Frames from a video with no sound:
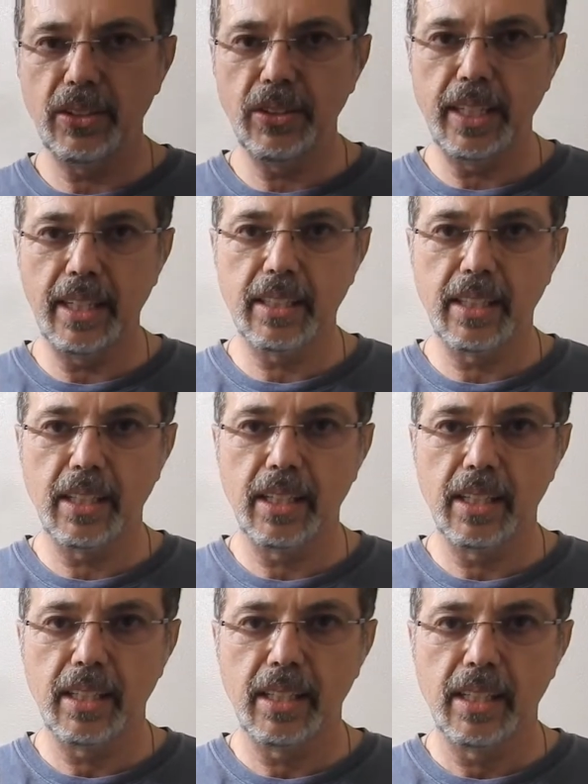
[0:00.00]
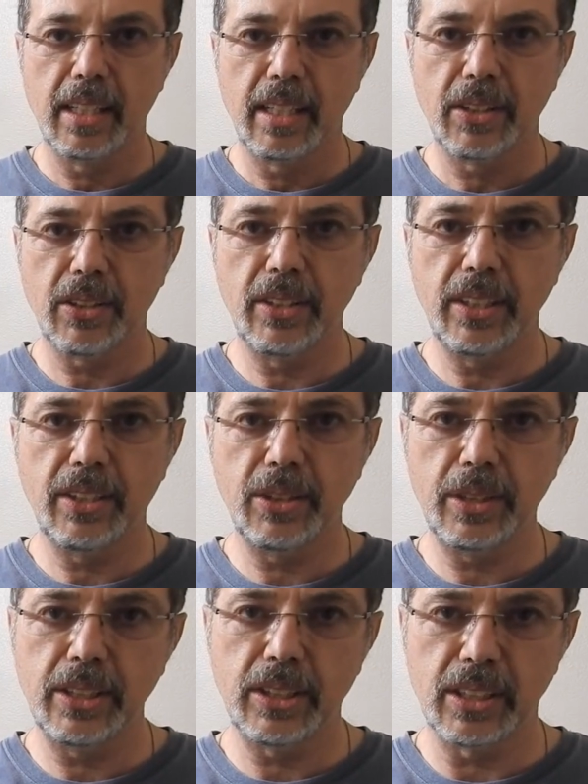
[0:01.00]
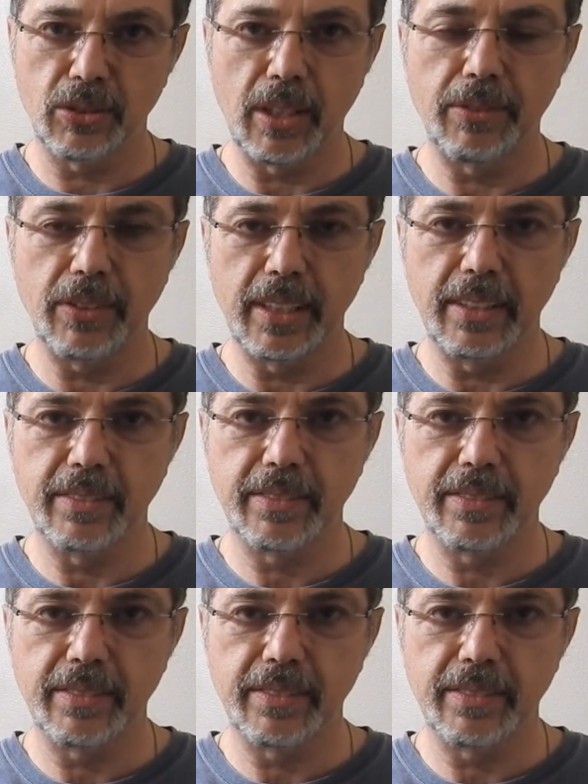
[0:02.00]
get 32 inches roughly.